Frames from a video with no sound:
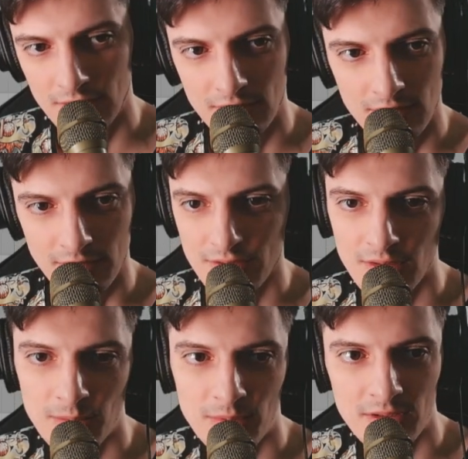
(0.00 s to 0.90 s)
And in
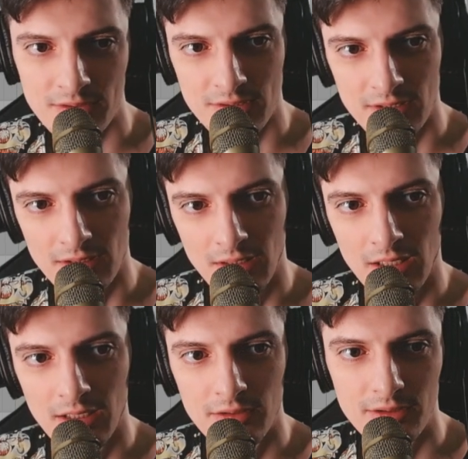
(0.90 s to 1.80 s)
some parts they're
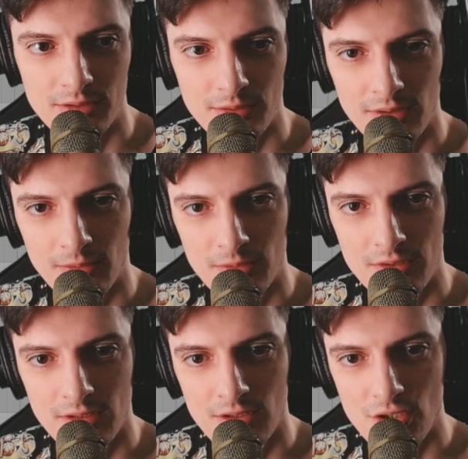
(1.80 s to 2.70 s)
layering together with
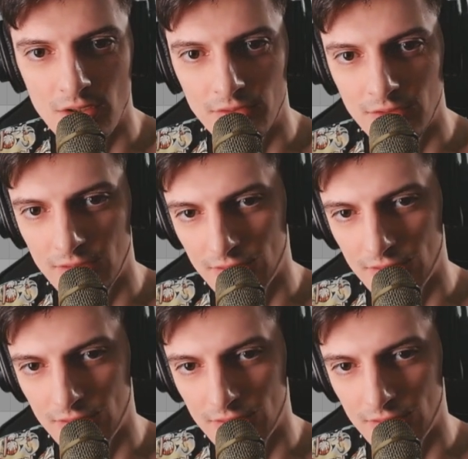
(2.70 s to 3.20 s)
each other.